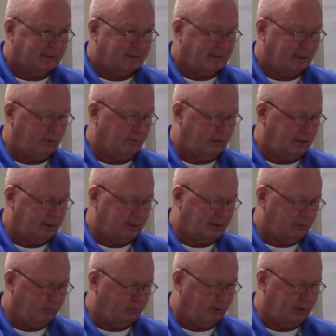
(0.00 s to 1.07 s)
No, we're not
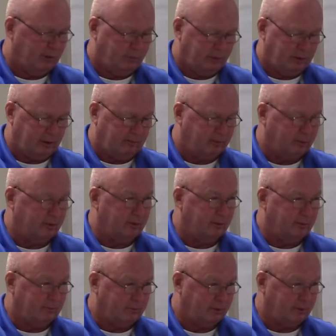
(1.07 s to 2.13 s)
in, we're in our book.
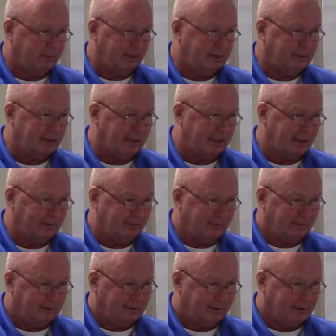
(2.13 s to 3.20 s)
We're on page 9
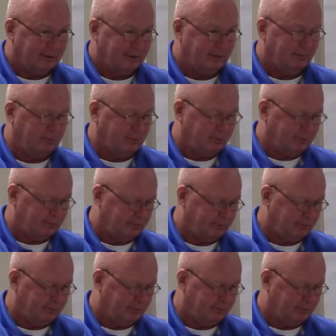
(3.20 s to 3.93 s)
in our book.